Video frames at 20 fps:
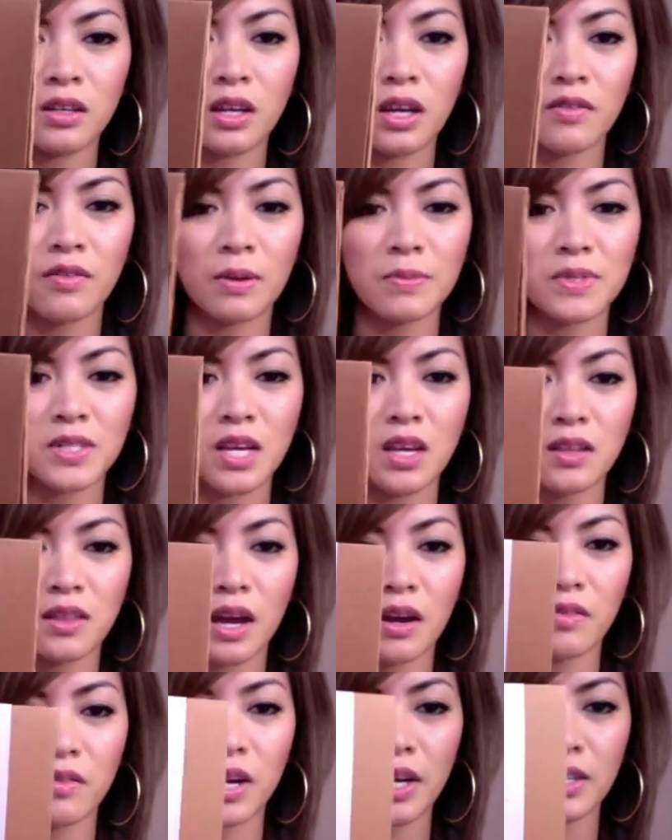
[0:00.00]
if I'm seeing
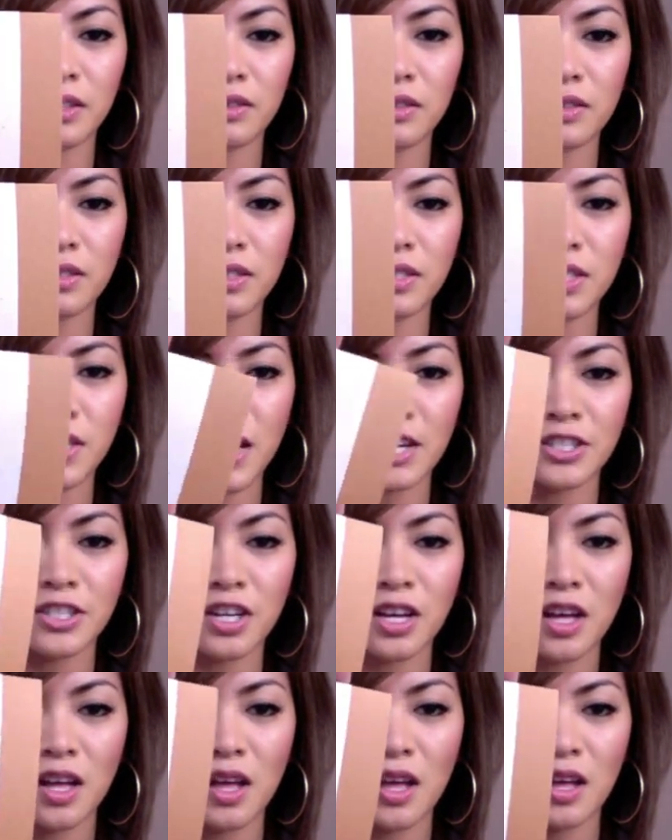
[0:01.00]
that right.
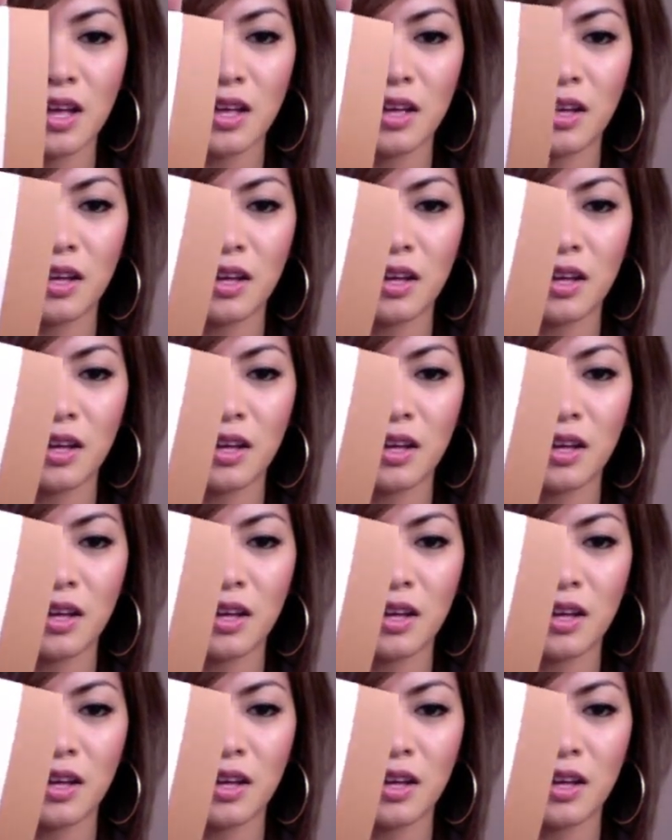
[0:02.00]
Tatcha!